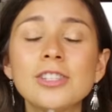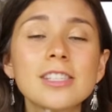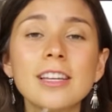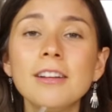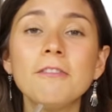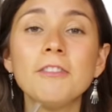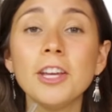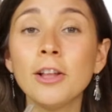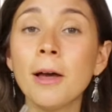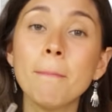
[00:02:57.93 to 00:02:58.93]
You're just gonna
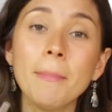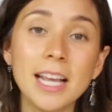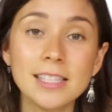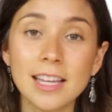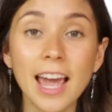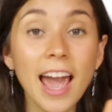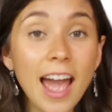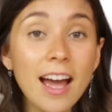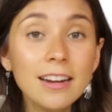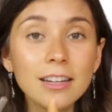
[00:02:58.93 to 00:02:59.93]
feel amazing,
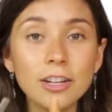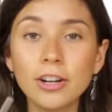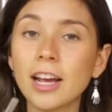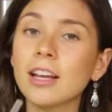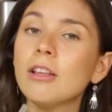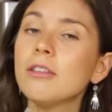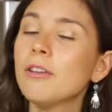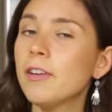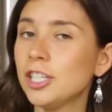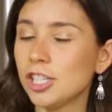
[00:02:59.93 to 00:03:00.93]
and you're getting all
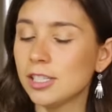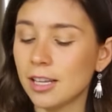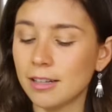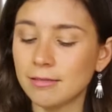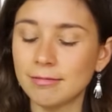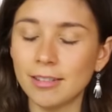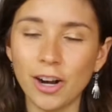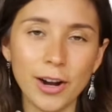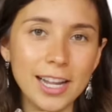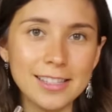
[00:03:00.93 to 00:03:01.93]
your veggies in.
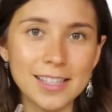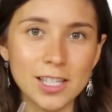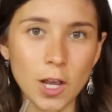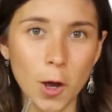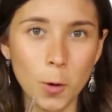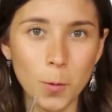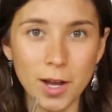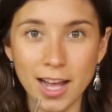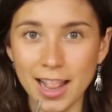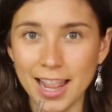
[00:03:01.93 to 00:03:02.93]
All right, so
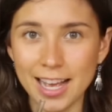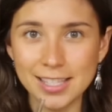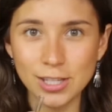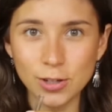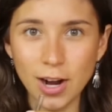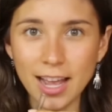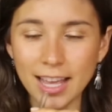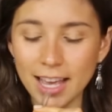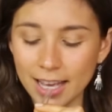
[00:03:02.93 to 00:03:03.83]
let's try